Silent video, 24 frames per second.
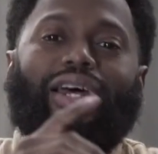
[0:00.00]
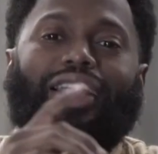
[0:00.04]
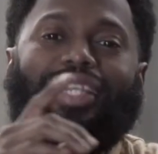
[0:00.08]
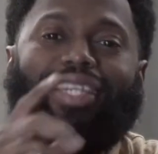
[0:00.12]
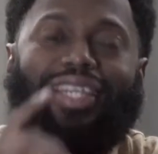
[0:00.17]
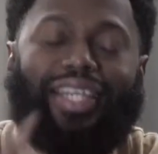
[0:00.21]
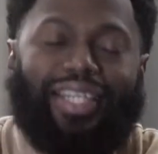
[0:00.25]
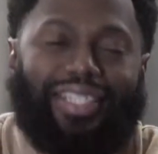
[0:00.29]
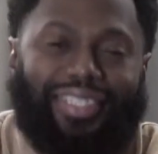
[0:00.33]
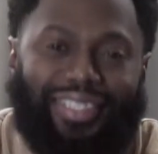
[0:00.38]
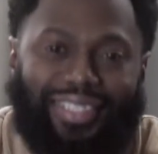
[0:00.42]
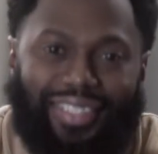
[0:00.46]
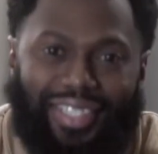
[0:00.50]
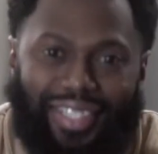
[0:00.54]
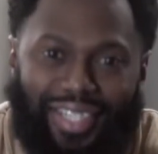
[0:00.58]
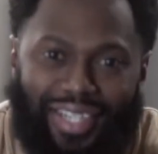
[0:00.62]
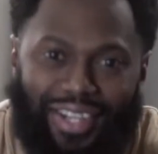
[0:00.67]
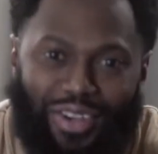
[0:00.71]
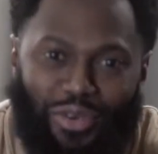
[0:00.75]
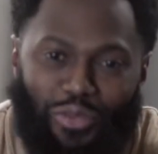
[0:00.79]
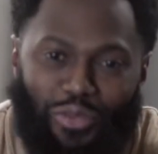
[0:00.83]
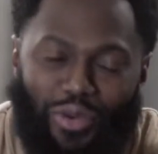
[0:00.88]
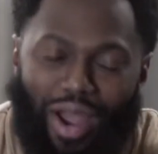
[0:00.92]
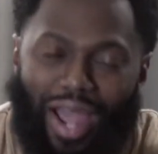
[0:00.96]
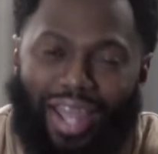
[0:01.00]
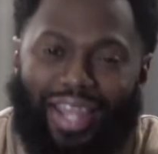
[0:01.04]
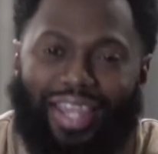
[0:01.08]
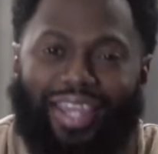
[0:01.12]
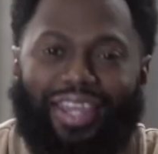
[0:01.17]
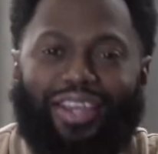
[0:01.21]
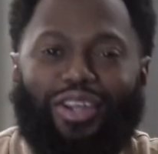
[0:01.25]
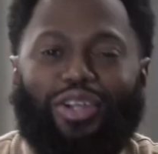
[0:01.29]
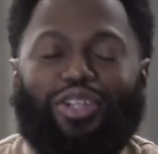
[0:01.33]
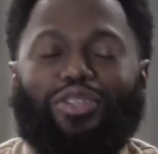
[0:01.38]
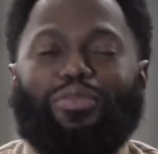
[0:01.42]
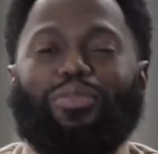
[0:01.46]
This right
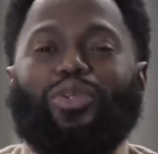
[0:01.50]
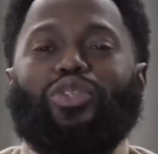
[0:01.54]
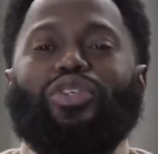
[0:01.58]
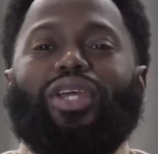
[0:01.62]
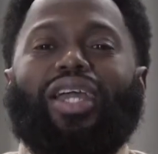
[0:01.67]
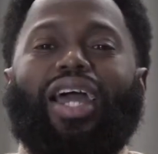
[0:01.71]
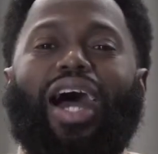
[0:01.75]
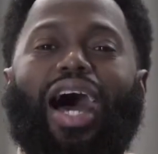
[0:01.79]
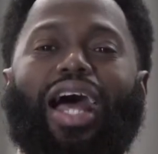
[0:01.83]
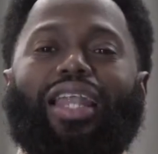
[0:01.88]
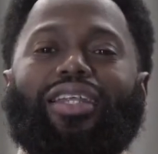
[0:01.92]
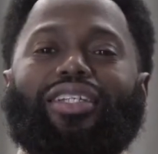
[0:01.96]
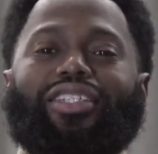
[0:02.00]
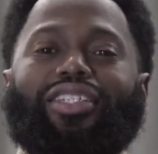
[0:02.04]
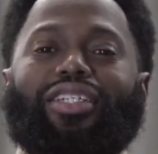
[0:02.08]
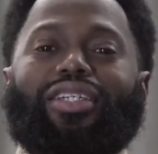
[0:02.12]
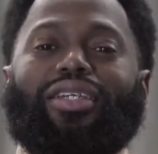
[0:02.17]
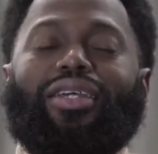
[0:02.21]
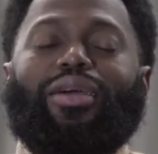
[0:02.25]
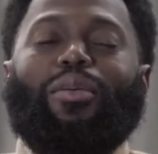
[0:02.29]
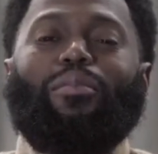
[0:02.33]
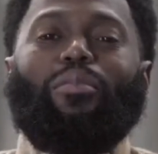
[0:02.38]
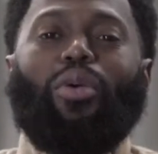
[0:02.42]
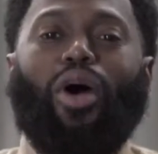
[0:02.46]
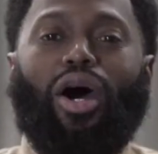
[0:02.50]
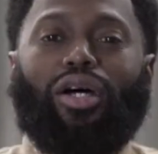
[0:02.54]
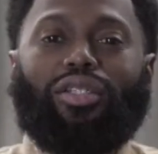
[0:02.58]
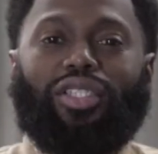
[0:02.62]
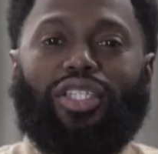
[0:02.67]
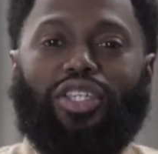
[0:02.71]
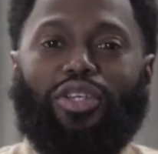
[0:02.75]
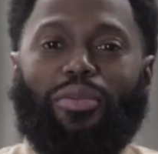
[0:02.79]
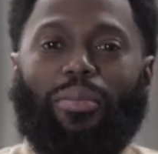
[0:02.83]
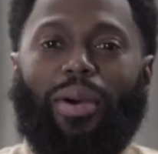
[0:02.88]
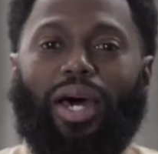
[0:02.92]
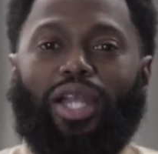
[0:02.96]
here is Musicology, brought to
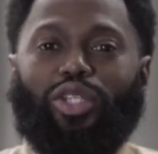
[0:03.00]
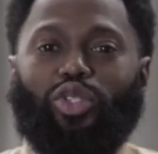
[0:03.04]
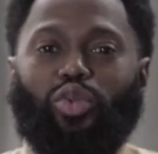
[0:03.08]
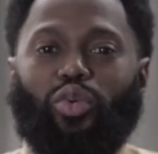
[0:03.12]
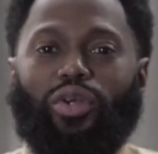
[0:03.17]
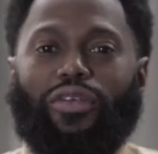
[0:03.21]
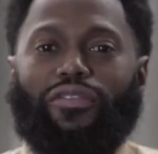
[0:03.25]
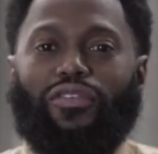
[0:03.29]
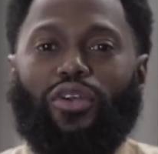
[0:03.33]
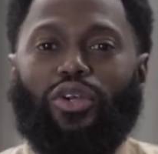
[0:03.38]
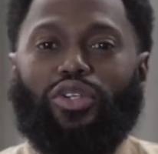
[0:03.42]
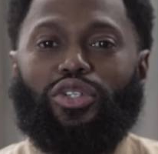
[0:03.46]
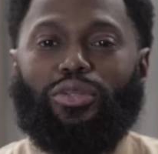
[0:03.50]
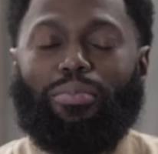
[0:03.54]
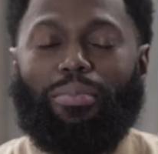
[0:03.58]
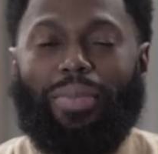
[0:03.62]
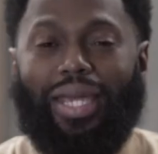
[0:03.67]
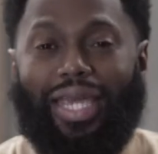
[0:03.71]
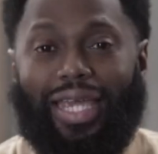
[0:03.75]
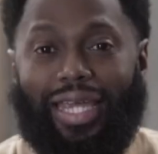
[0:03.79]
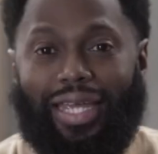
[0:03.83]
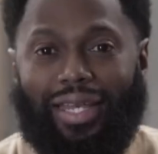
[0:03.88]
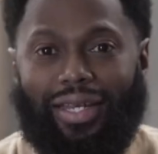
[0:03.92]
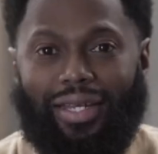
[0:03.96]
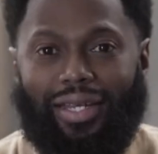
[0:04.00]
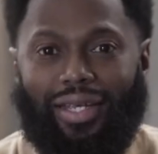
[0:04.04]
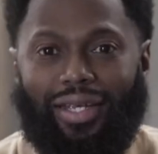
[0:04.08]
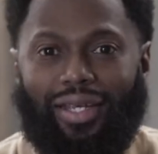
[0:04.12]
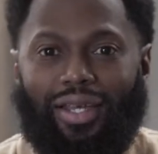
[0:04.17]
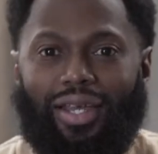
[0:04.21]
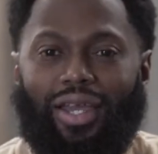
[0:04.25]
you by the 21st Man,